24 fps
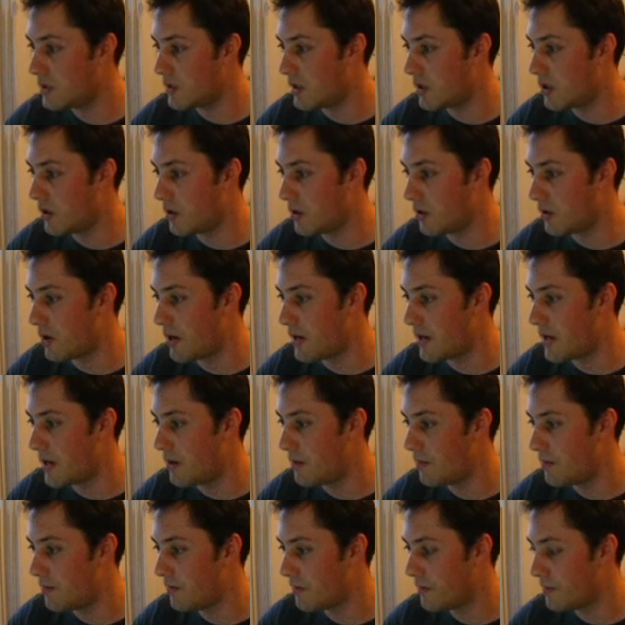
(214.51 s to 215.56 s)
Let's take a look right
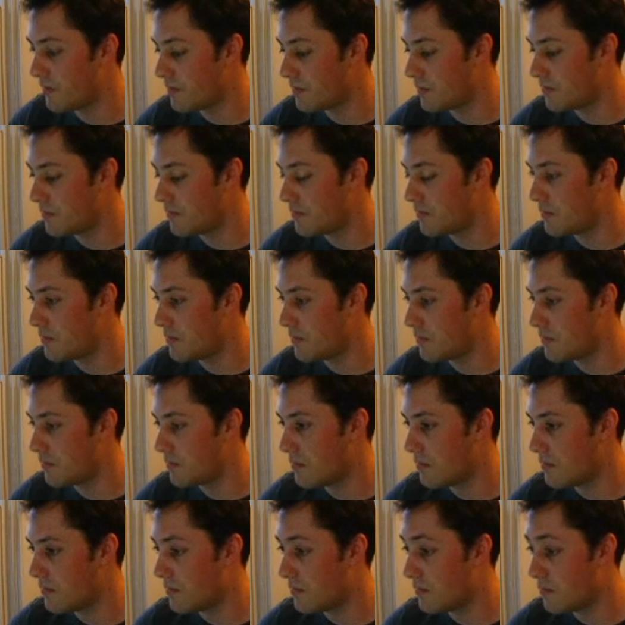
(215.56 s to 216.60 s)
now. This is Trevor
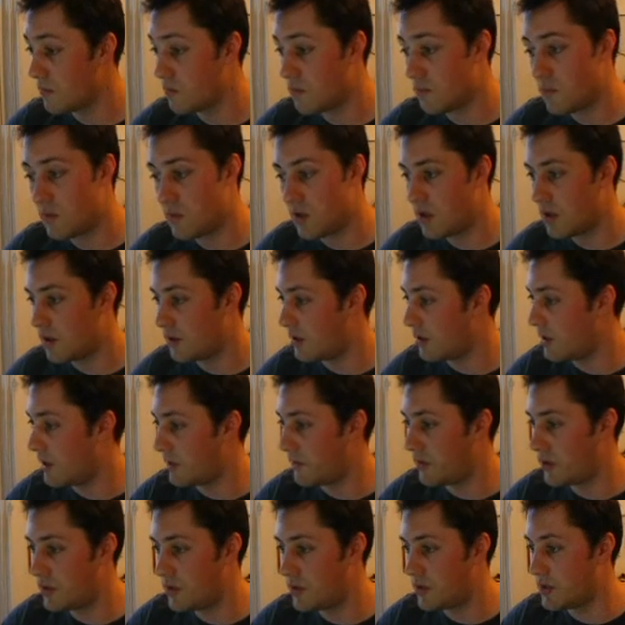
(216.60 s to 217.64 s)
for R3.
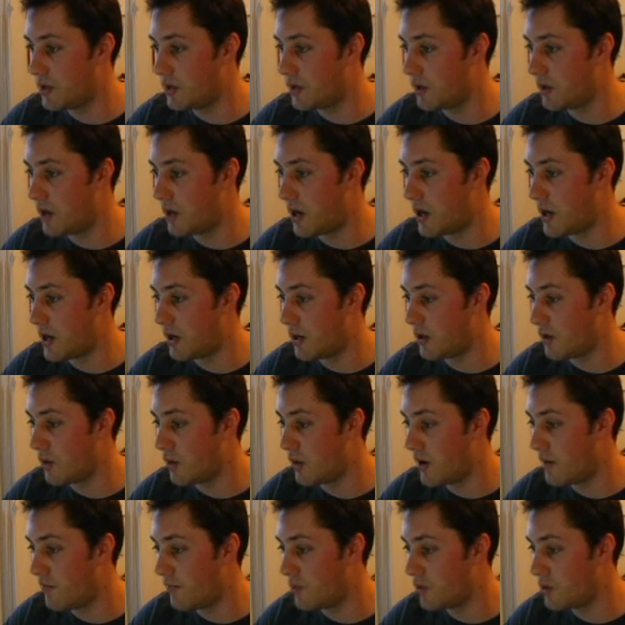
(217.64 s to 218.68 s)
Levels
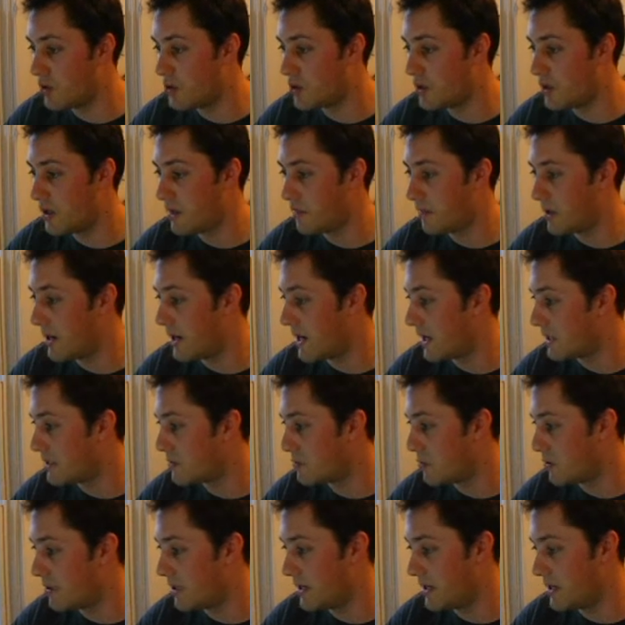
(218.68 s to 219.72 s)
are great, fortunately. I'm going
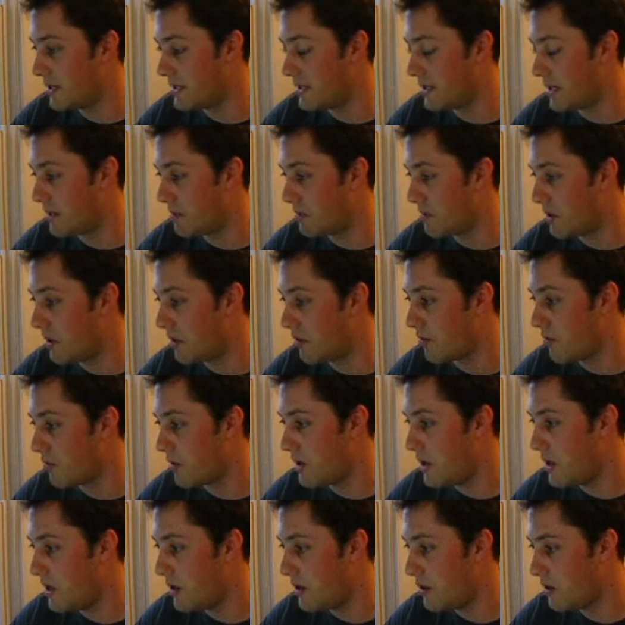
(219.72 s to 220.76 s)
to export it as an
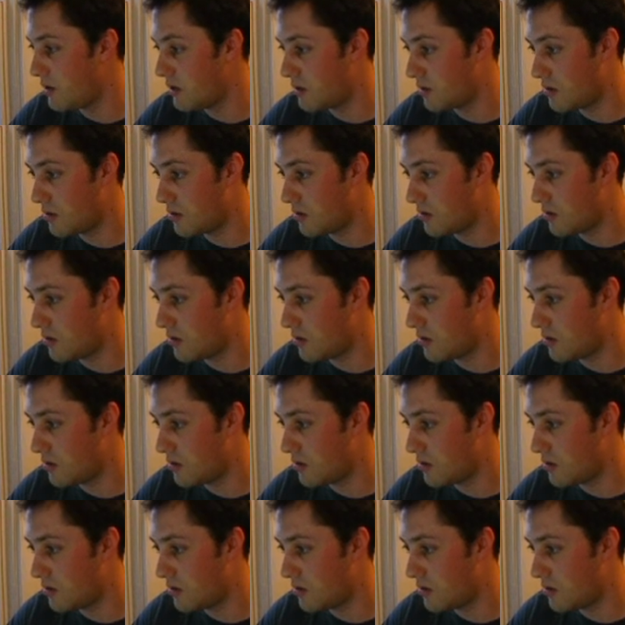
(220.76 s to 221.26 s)
MP3.